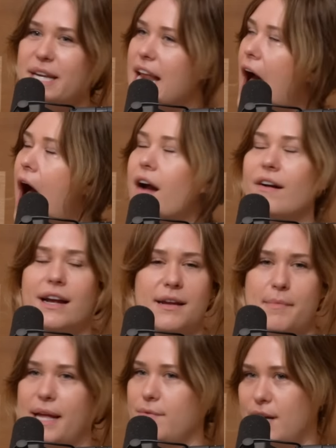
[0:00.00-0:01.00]
would not
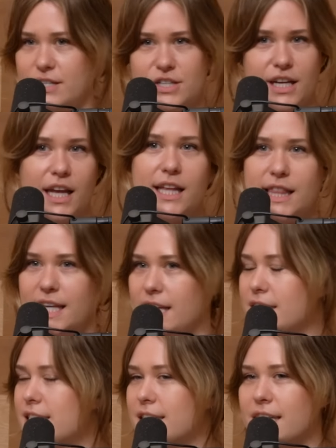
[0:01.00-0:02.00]
recommend watching
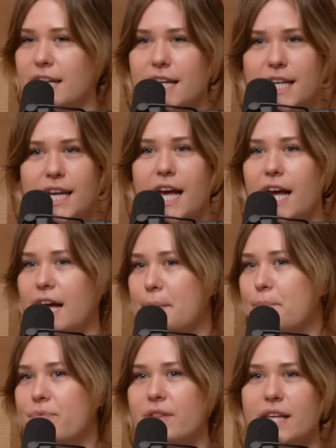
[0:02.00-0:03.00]
Elite in
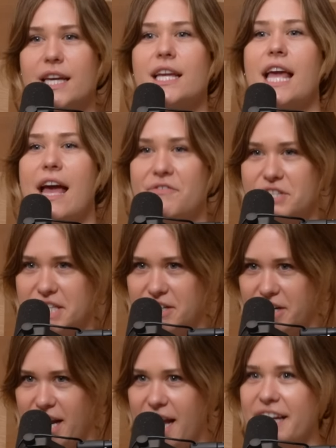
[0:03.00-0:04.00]
the cafeteria